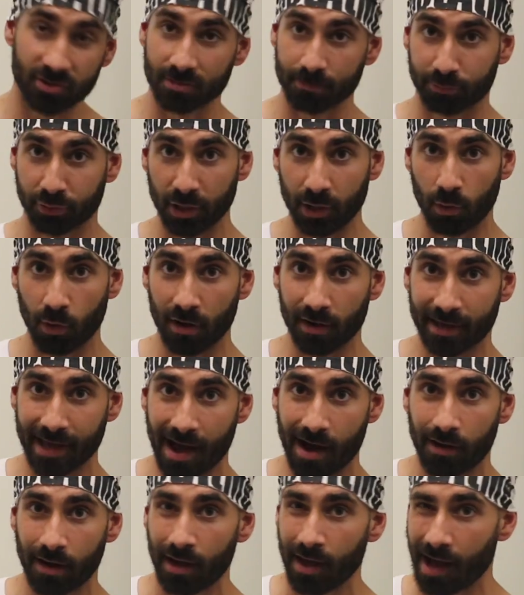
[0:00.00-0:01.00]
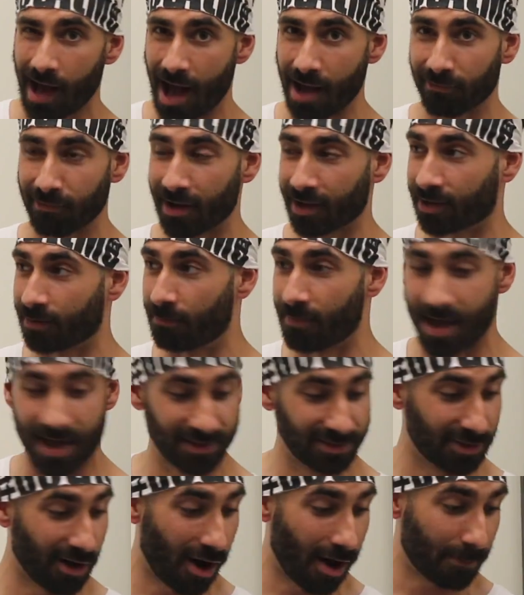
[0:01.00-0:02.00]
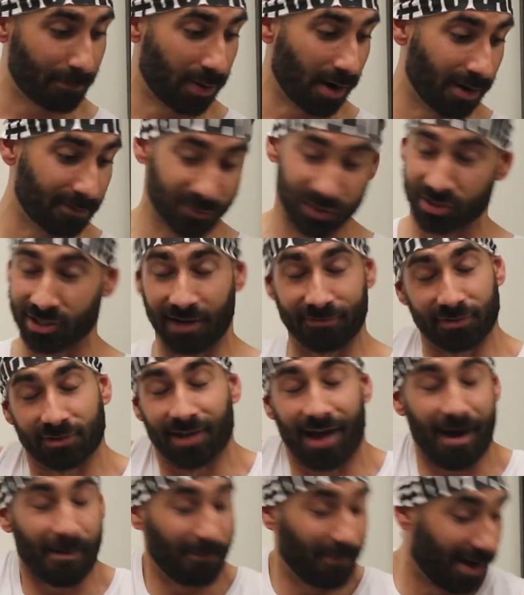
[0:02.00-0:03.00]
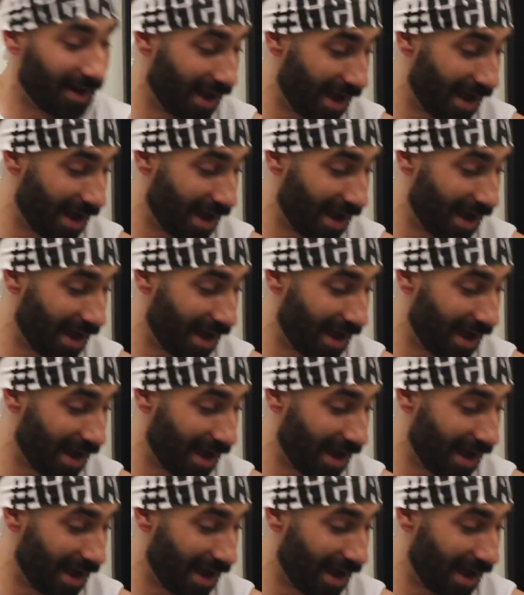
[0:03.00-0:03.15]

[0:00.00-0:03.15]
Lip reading: some pre-workout. I recommend Gnaw Pump, just off the top of my